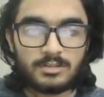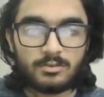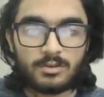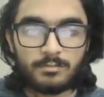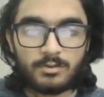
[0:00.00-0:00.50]

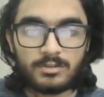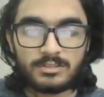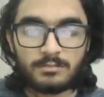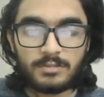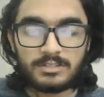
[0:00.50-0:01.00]
or upload in
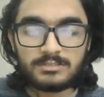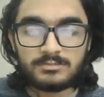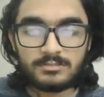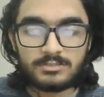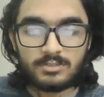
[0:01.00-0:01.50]
the media
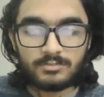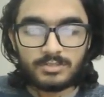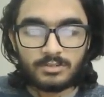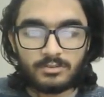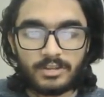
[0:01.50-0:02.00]
storage of
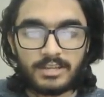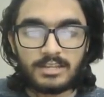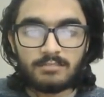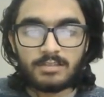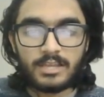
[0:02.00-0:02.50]
the
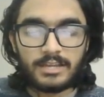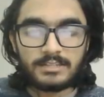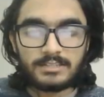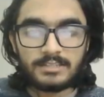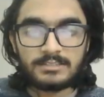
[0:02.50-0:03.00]
GoHighLevel,
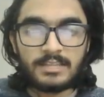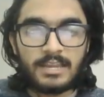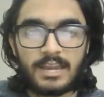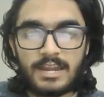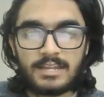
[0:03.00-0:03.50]
and then
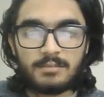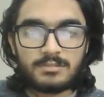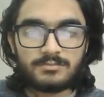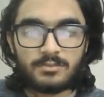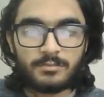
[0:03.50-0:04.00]
add
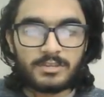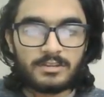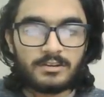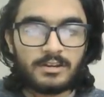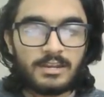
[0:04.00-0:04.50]
image from
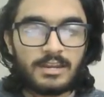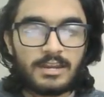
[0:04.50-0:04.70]
here.